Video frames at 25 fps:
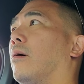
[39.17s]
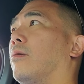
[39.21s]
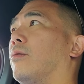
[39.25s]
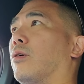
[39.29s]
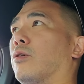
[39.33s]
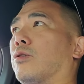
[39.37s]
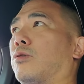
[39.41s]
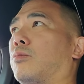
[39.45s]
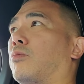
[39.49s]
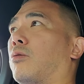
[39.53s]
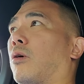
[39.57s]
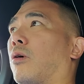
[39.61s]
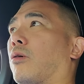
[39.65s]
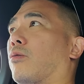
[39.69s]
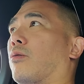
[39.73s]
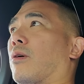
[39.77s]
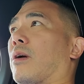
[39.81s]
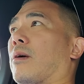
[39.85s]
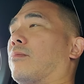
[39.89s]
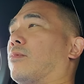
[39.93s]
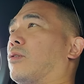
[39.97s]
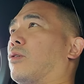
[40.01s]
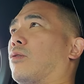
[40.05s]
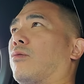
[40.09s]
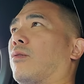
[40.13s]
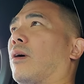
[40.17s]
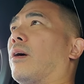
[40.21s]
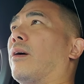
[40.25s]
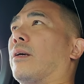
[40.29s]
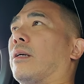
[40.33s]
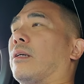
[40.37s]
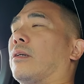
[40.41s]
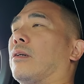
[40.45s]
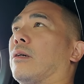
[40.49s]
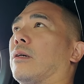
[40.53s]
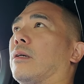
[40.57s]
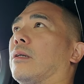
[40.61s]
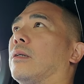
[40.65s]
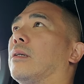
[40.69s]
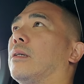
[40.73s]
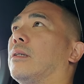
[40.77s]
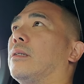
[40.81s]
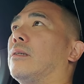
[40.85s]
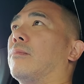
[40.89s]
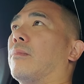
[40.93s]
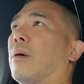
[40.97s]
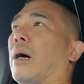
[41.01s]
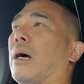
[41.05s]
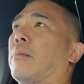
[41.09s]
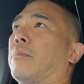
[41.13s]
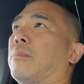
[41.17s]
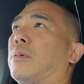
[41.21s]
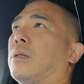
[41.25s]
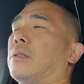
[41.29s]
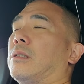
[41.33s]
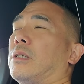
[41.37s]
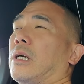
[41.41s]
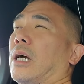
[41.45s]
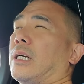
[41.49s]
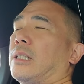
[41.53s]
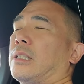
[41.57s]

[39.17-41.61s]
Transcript: Those programs are very good, in my opinion.